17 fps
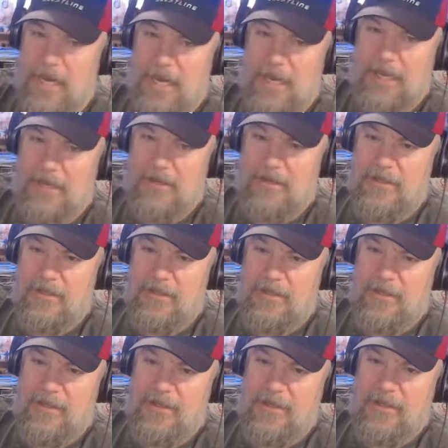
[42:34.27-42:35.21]
buy
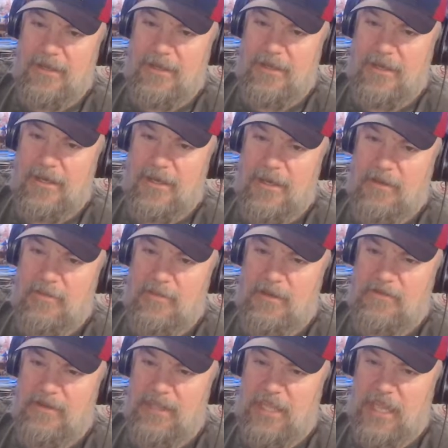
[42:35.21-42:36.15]

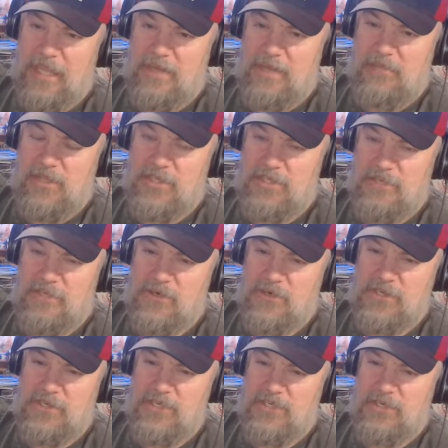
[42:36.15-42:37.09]
if I like them, at least the
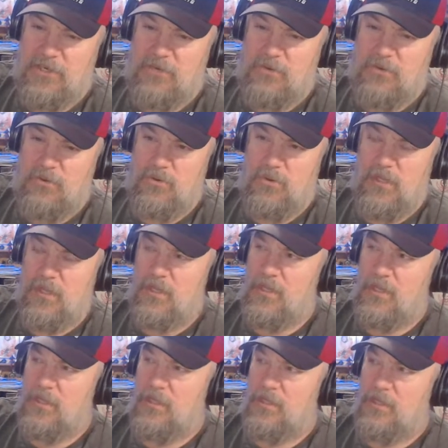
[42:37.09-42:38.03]
first issue.
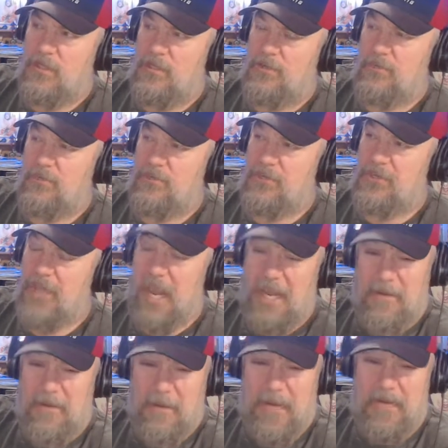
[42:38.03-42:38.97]

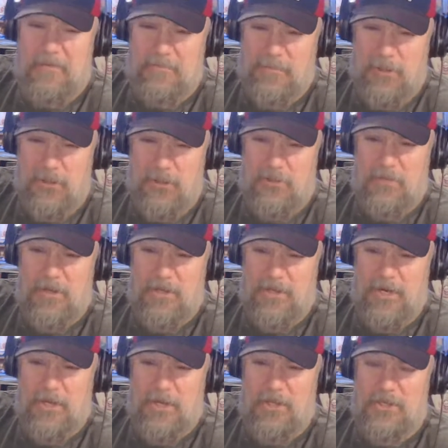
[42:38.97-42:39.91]
Dynamite and Boom
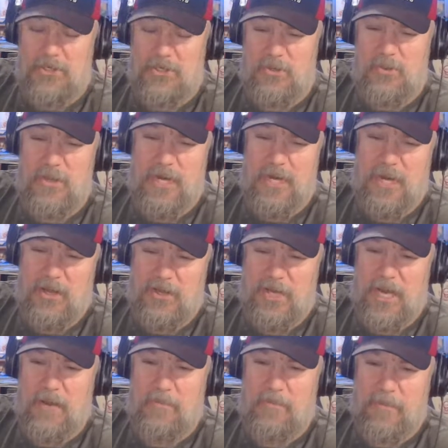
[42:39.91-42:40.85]
are the other two that
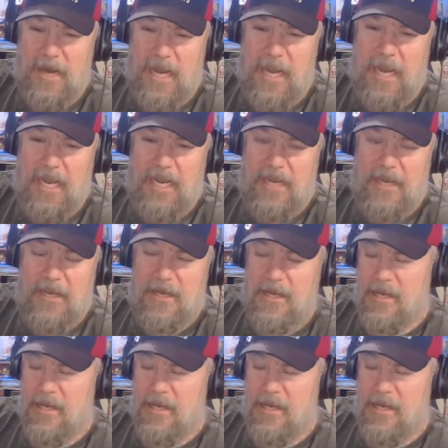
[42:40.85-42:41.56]
I'll kind of buy,